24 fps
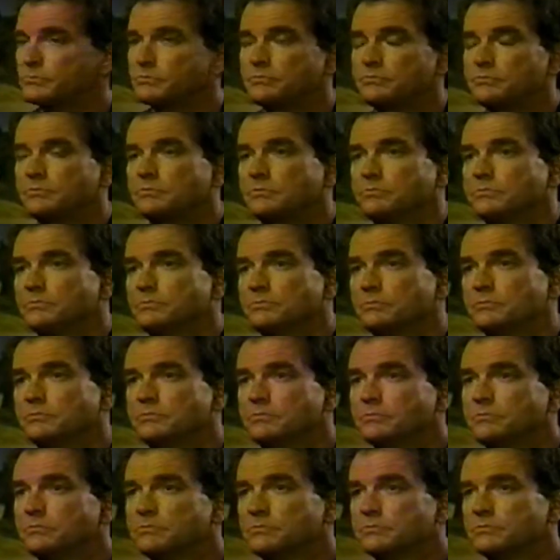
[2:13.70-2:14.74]

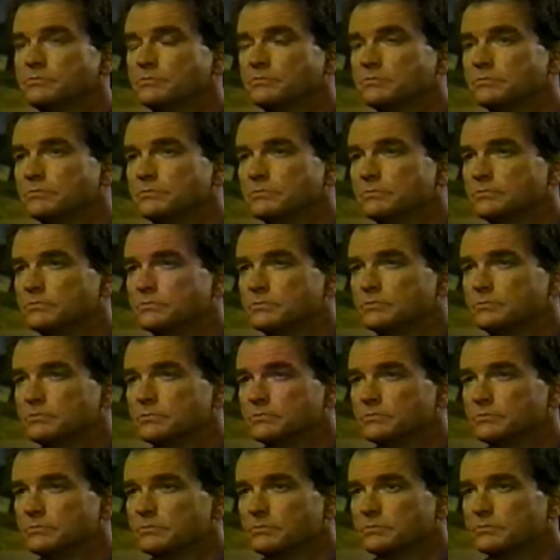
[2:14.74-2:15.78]

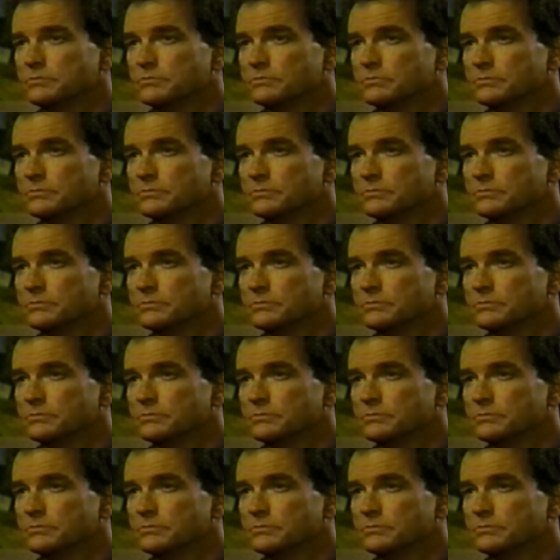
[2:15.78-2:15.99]
(silent)